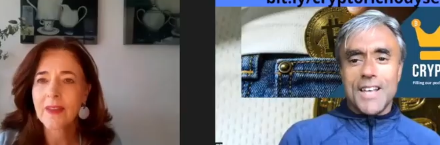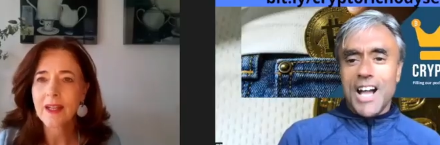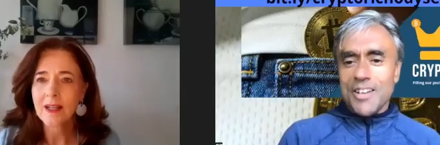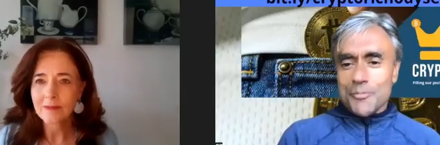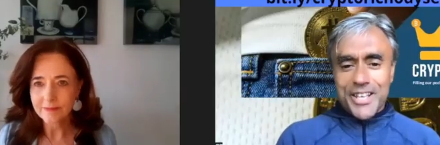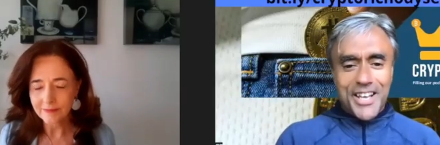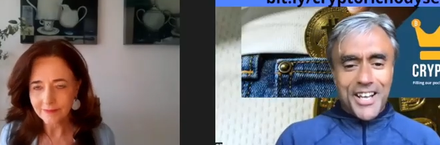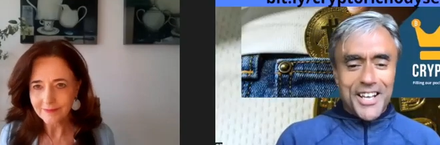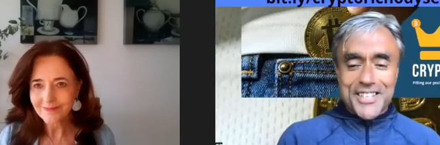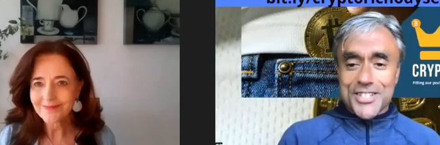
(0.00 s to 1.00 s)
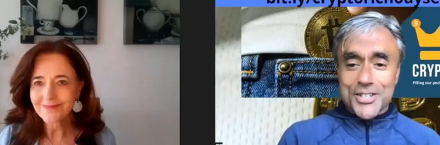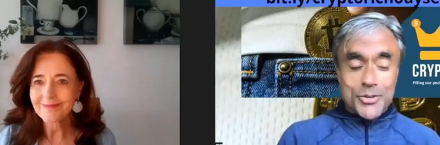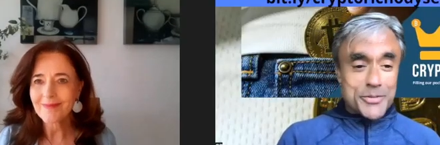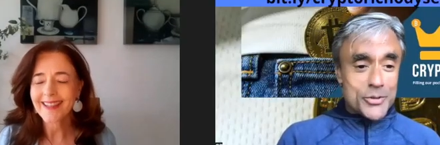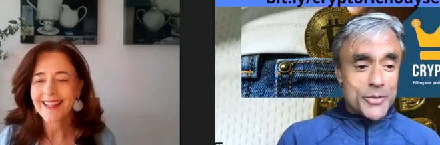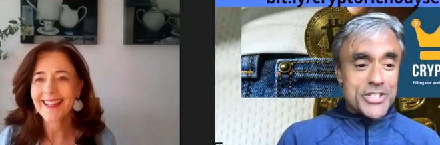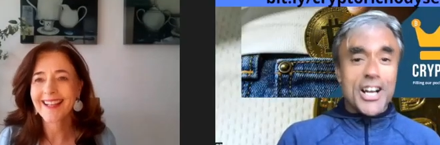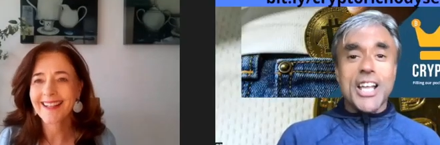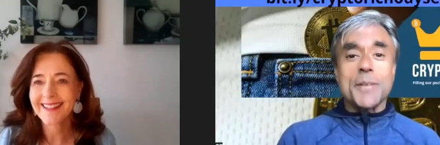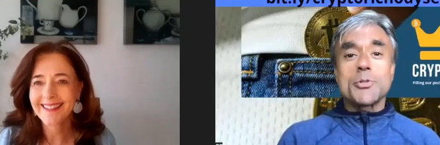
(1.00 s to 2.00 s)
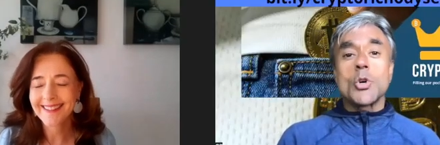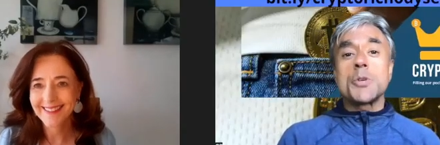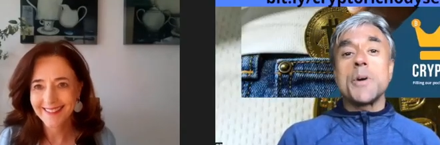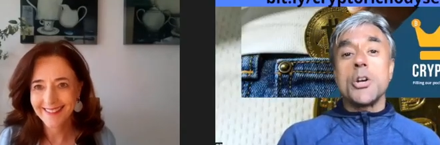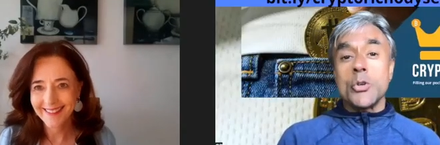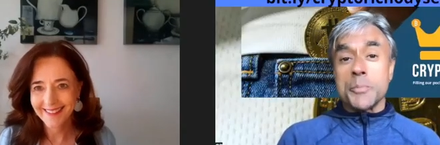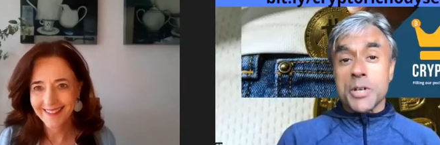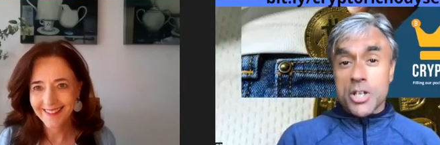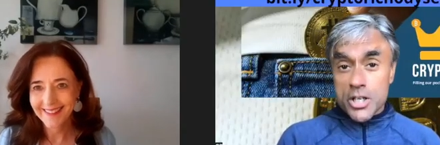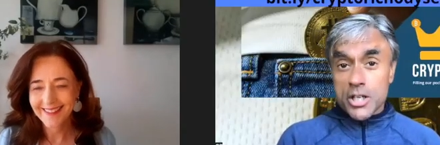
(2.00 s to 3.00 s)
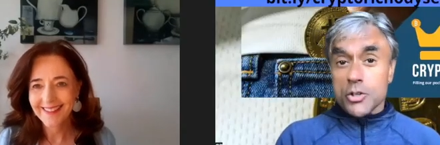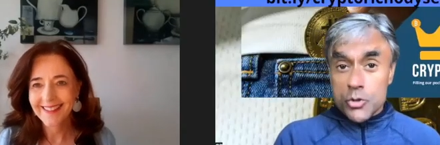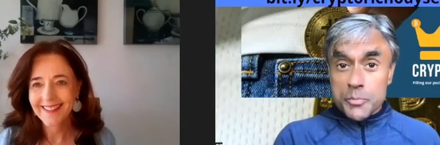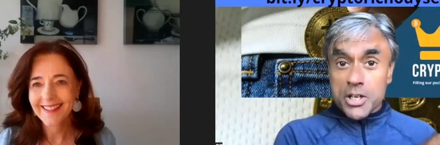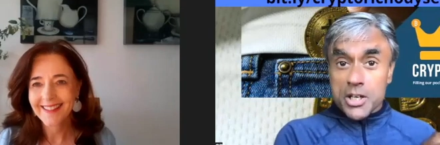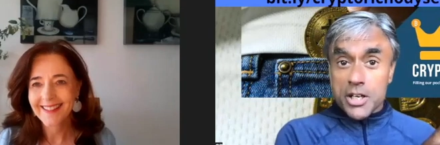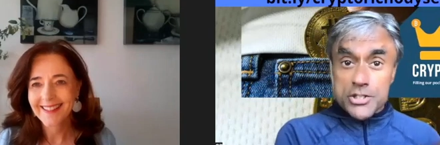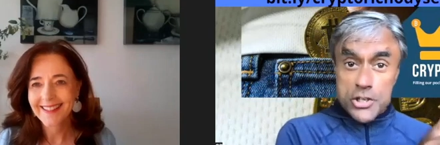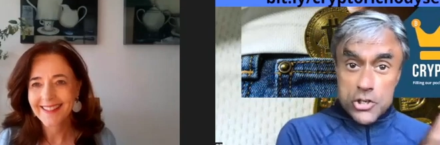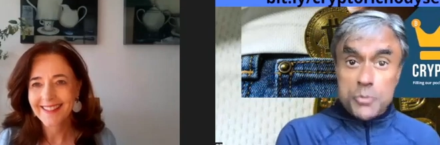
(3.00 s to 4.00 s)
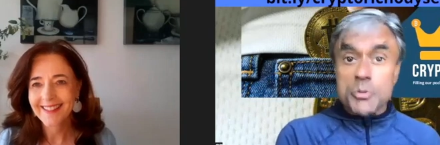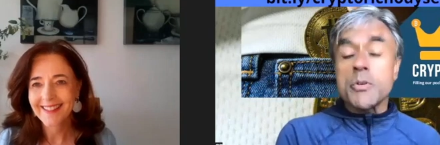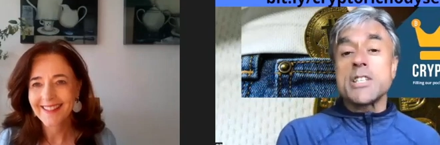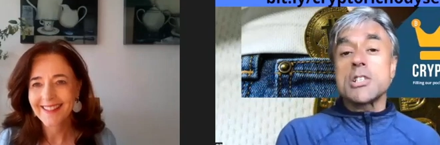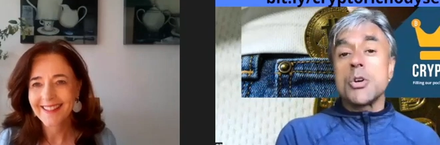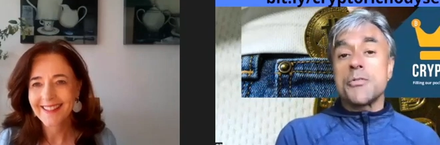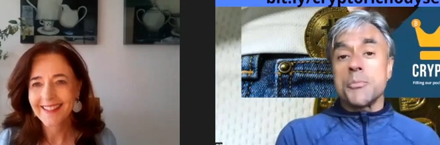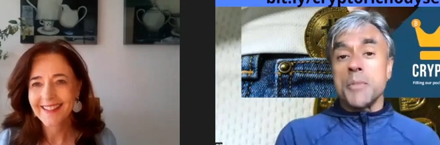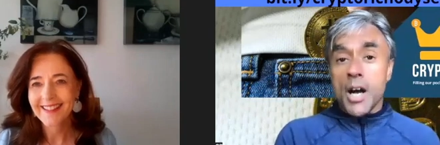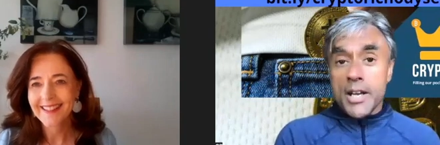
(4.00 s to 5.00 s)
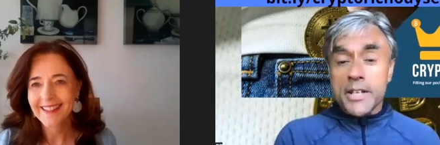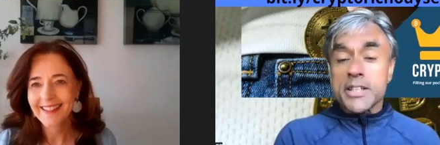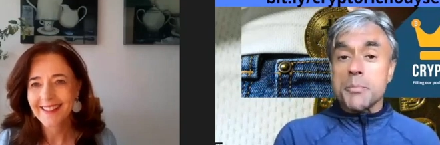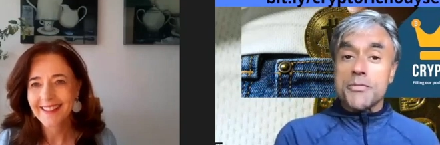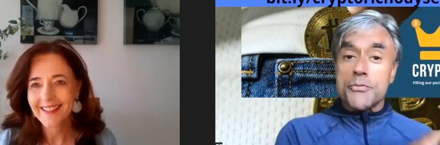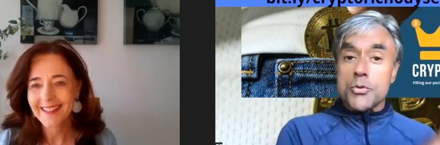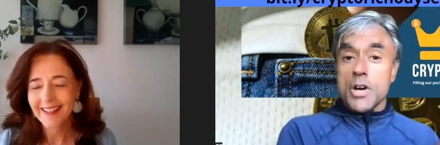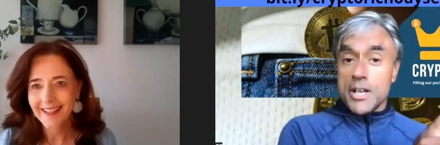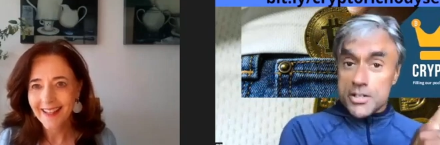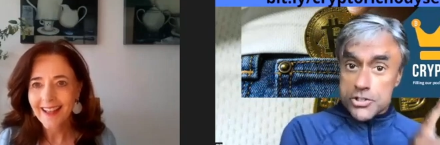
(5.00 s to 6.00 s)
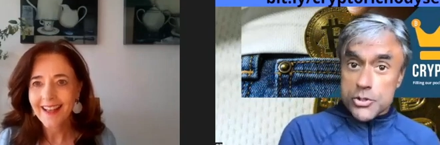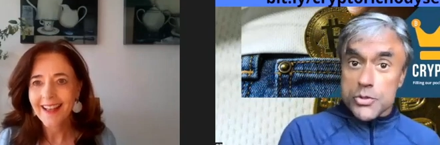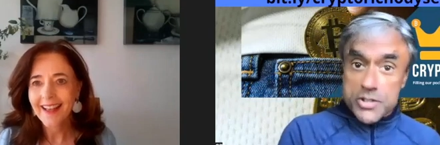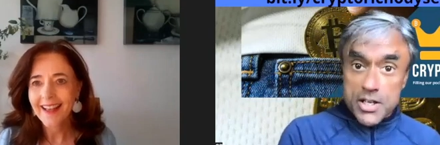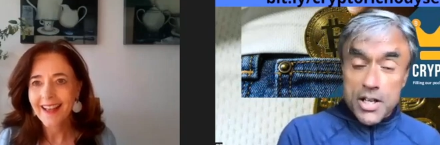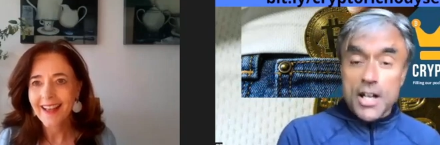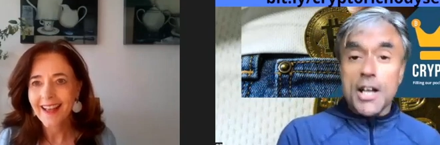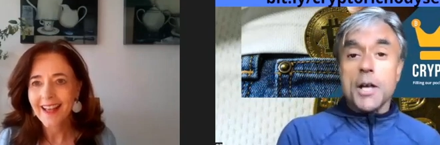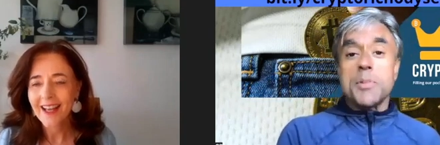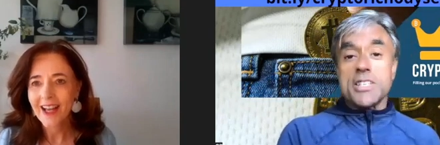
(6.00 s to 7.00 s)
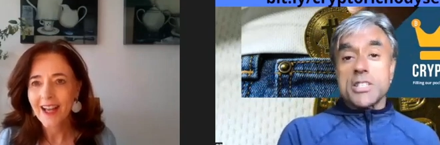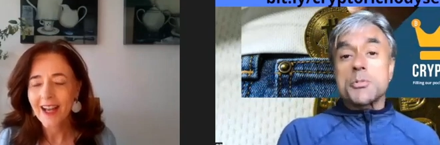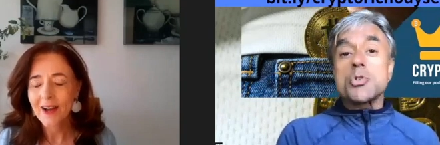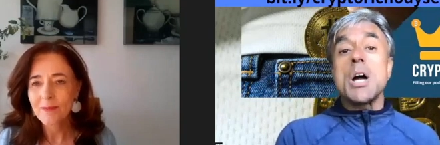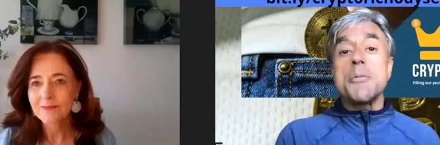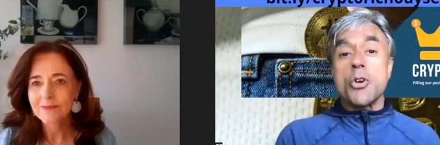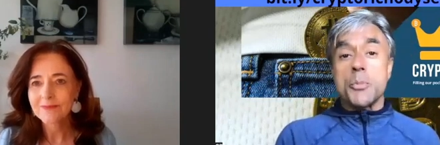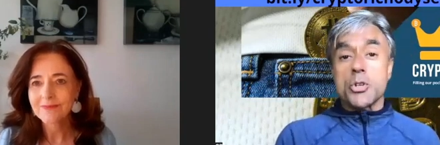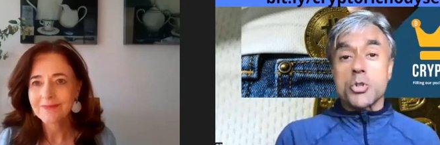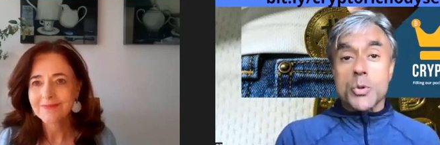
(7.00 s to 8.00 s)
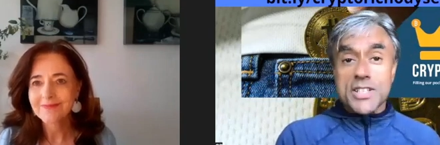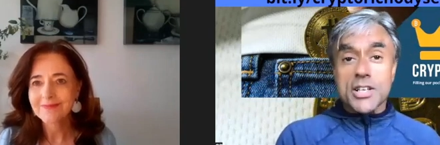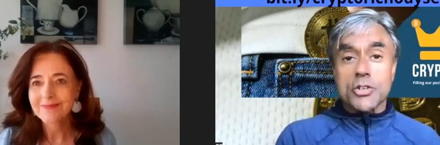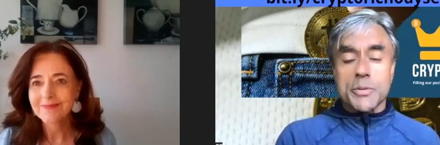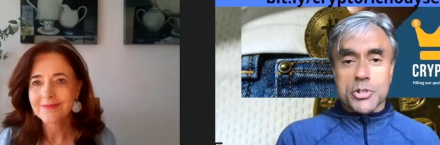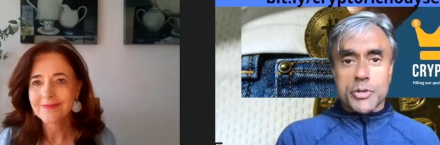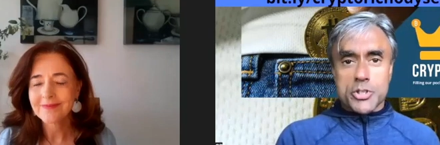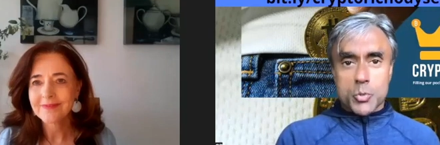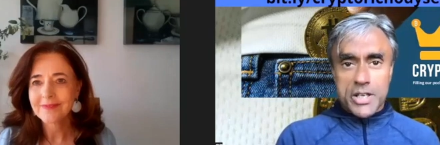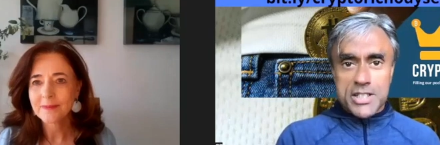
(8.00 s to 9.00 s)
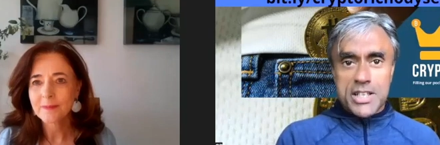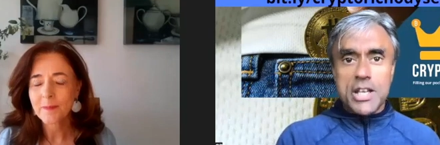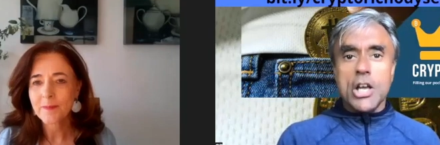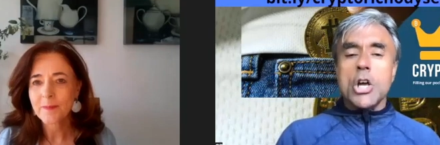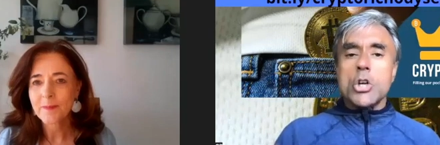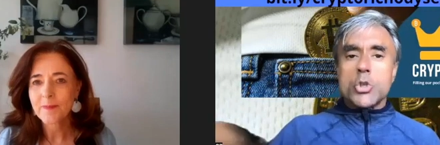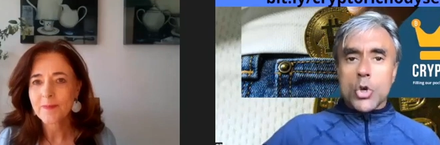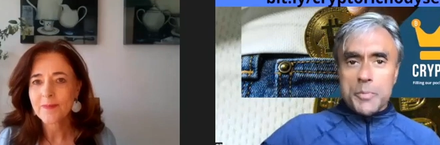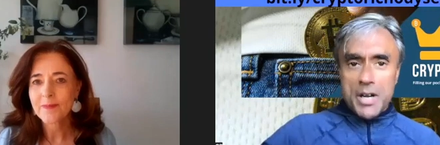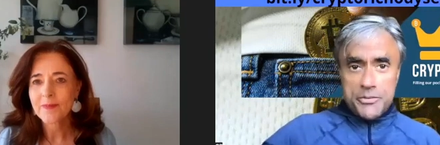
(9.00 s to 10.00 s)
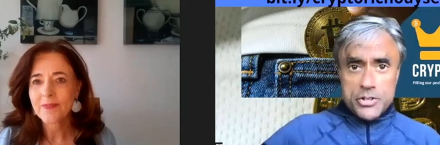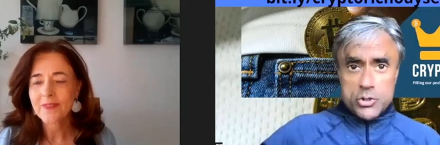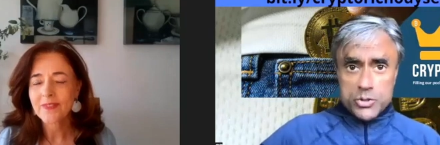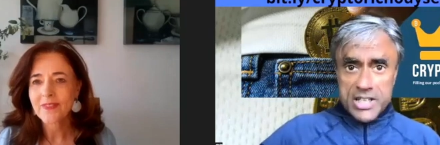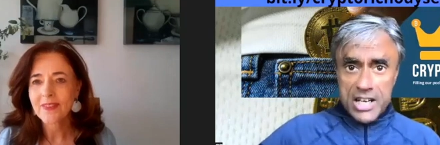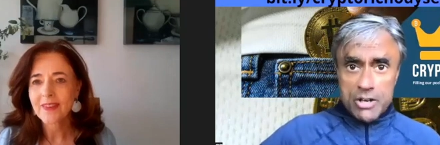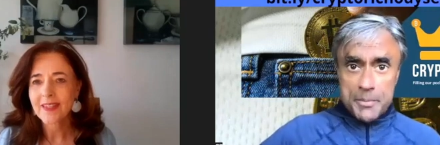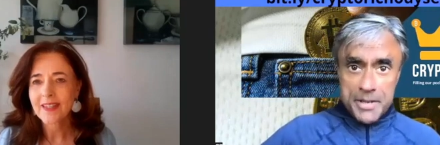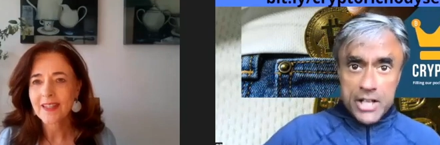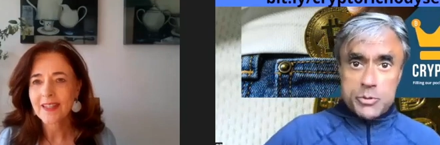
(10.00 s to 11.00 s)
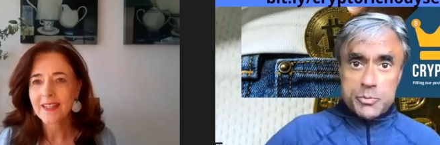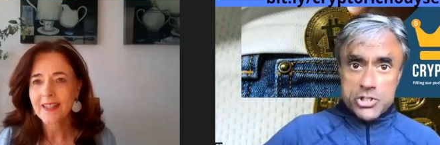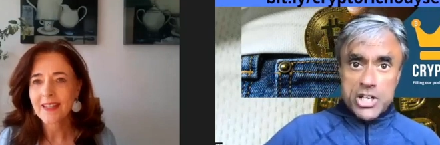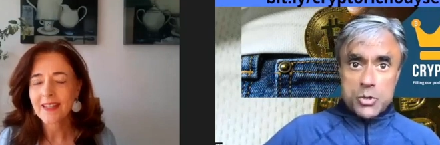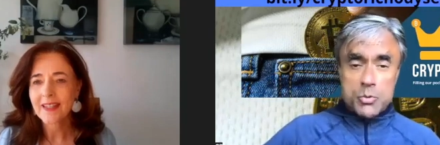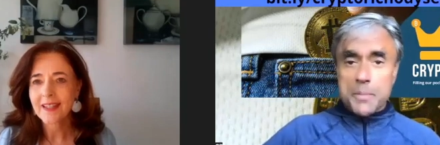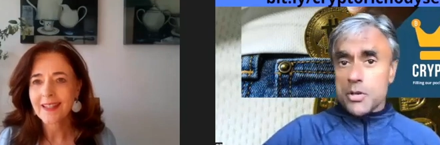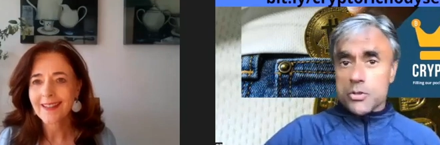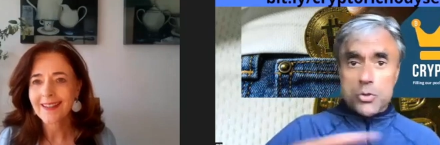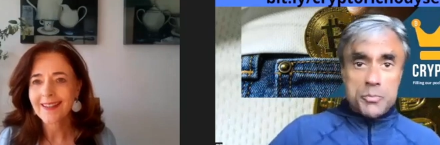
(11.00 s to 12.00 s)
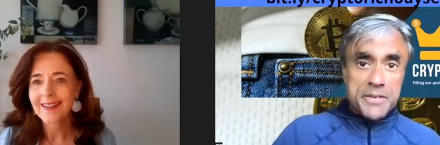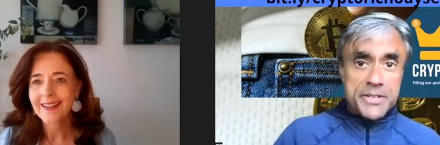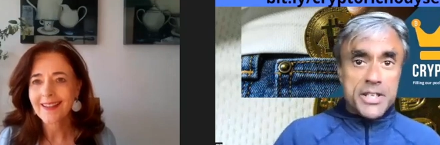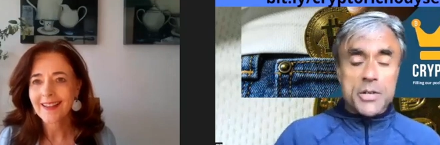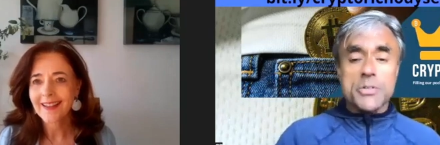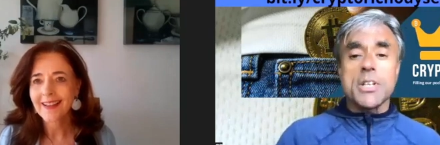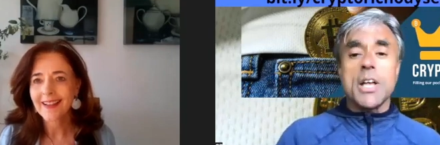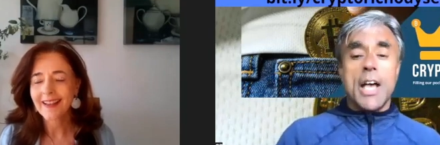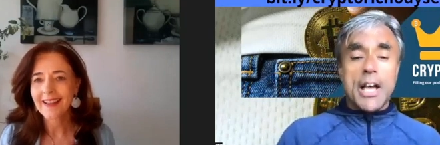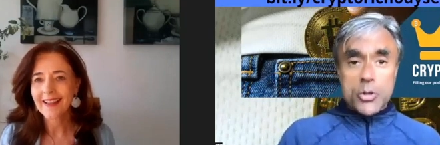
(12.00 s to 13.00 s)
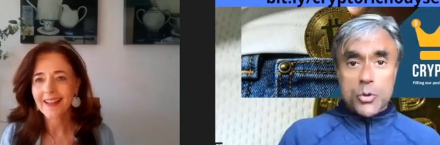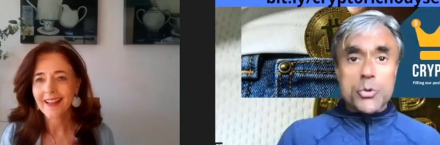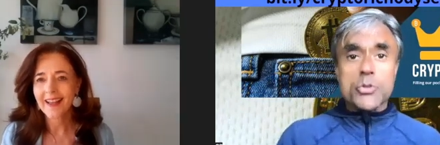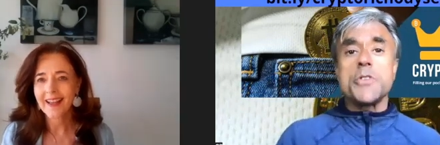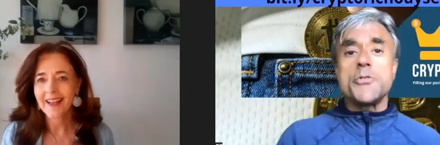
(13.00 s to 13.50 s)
Speaker 1: Hi everybody, uh, this is Crypto Rich. I am joined by Una McGurk. Una McGurk is a human rights lawyer from Ireland. Now, before I introduce her, please subscribe, follow me on Twitter, CryptoRichYT. Join my official Telegram announcements channel where I post all my videos. And also, if